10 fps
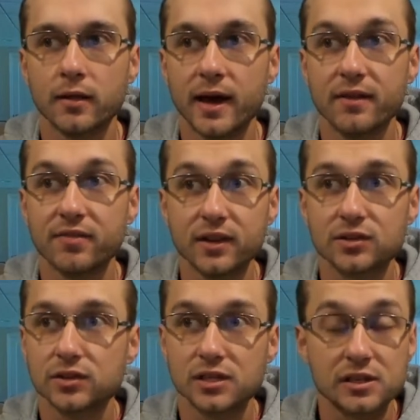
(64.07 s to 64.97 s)
that. If this
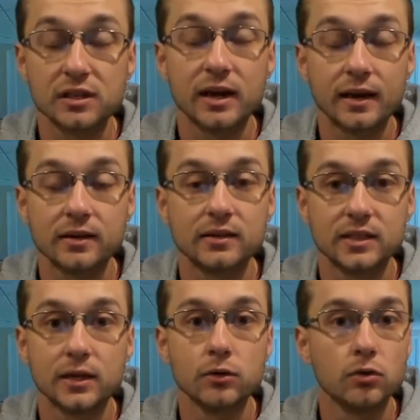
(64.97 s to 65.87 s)
season had
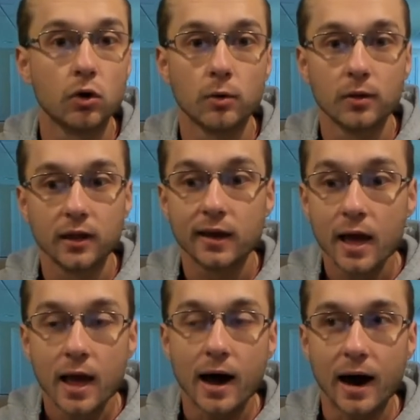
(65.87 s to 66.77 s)
continued normally,
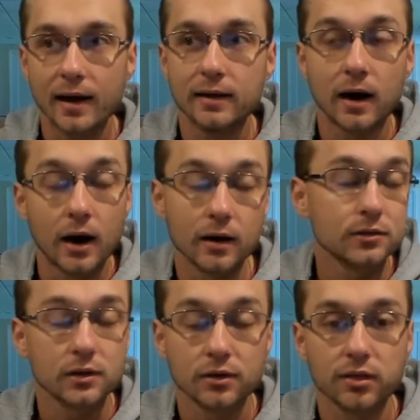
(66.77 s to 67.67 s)
I
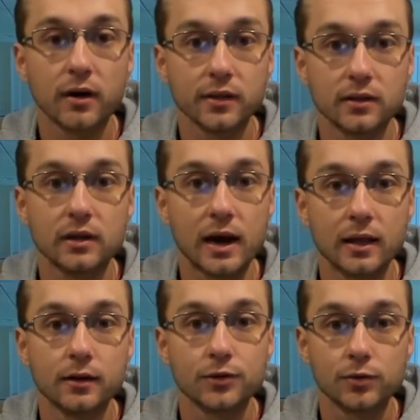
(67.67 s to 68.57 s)
honestly thought that the
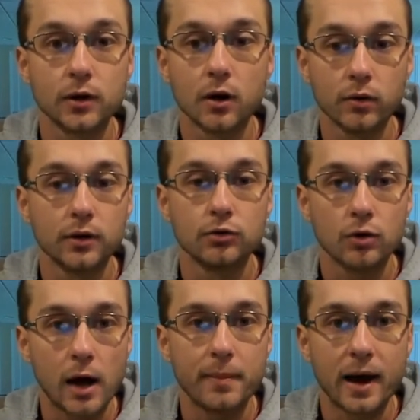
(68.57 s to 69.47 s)
Islanders were going to
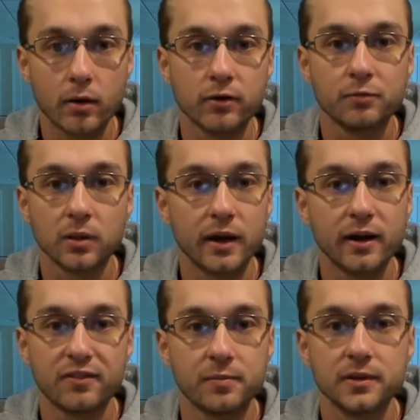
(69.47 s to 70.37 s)
drop out of
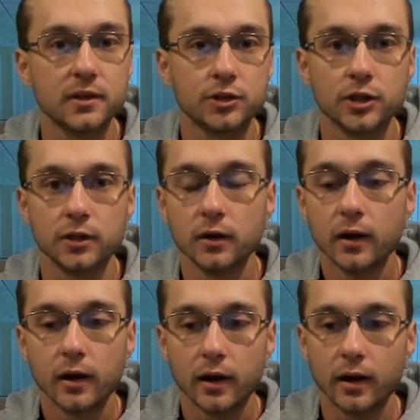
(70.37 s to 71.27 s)
playoff position,
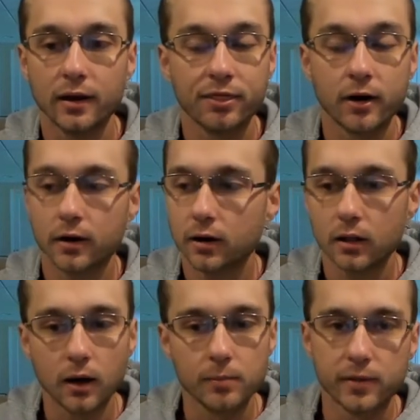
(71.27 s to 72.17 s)
and I thought
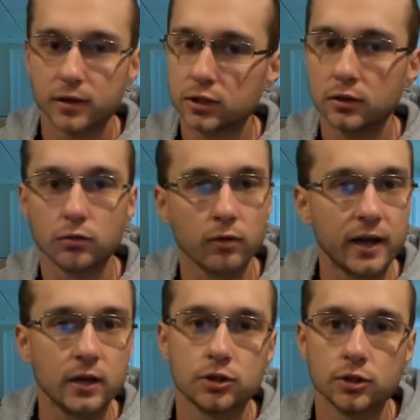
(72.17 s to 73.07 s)
Columbus and the
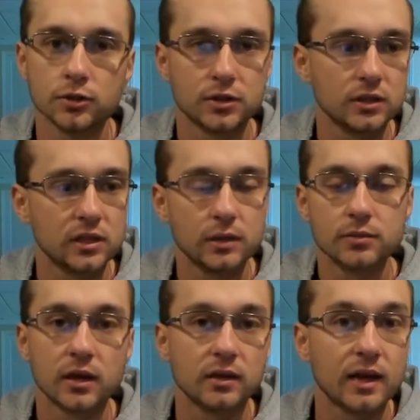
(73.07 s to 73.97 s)
Rangers and
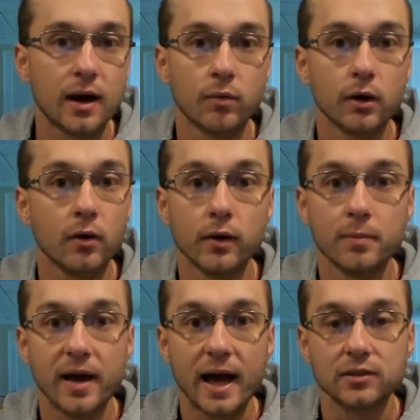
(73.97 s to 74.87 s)
teams like that were going to
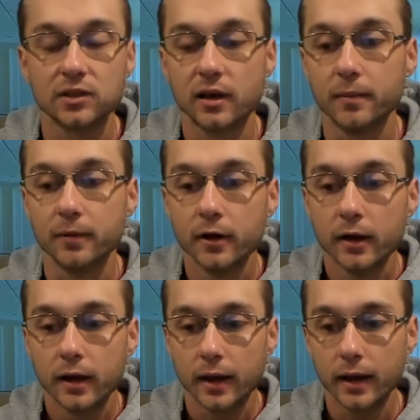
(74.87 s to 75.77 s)
pass them,
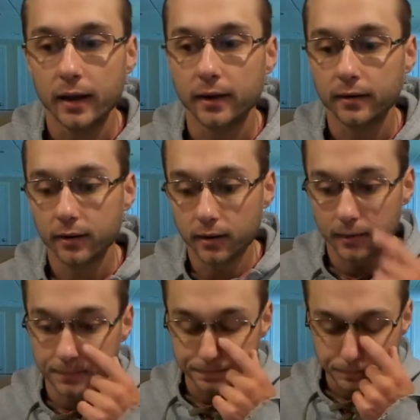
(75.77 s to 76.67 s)
and
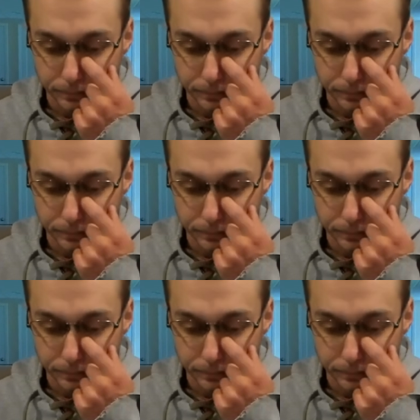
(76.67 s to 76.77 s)
um,